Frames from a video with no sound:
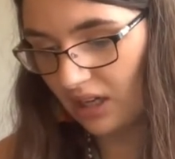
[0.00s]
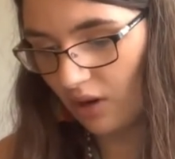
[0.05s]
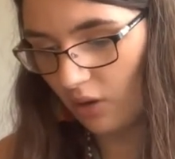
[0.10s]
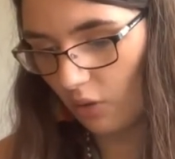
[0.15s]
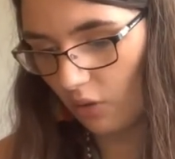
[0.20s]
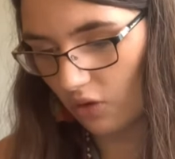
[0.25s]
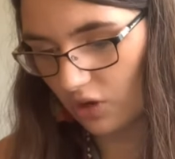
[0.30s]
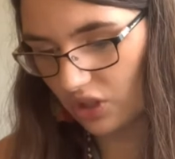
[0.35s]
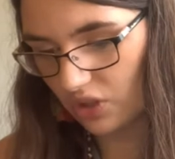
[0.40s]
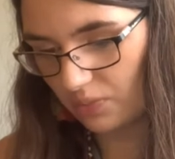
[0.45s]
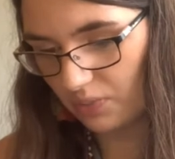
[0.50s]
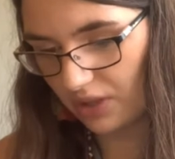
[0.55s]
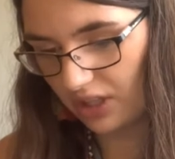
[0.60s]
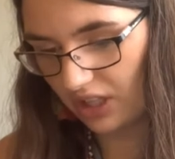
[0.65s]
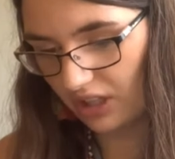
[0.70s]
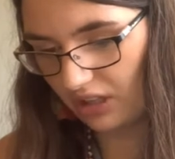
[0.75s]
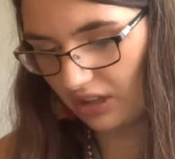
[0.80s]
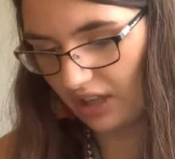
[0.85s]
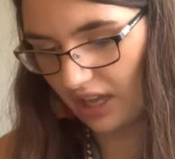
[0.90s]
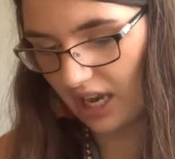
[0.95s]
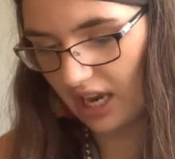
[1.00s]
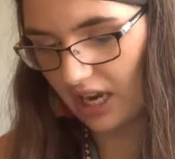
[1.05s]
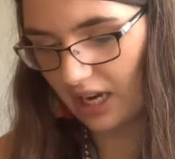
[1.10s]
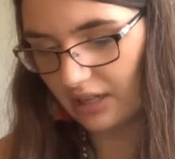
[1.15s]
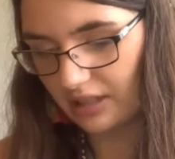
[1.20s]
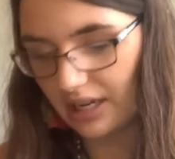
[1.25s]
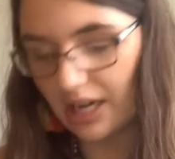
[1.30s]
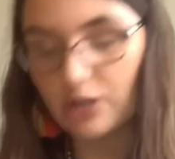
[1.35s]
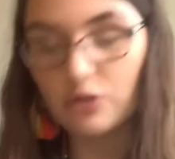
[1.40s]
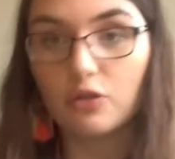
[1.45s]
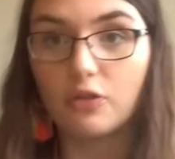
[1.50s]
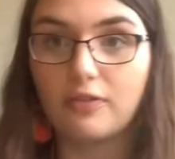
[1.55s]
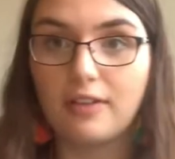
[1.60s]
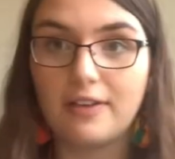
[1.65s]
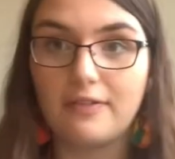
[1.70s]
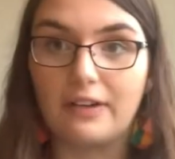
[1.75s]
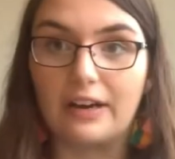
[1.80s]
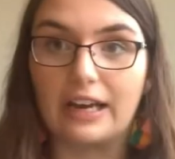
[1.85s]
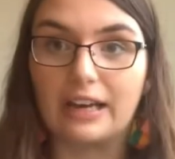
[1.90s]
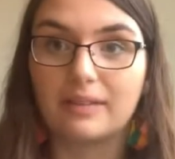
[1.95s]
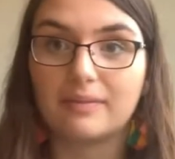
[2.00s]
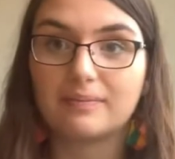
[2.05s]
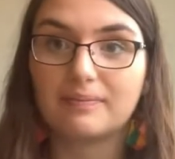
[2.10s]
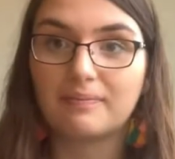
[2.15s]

orange peel, and natural flavoring.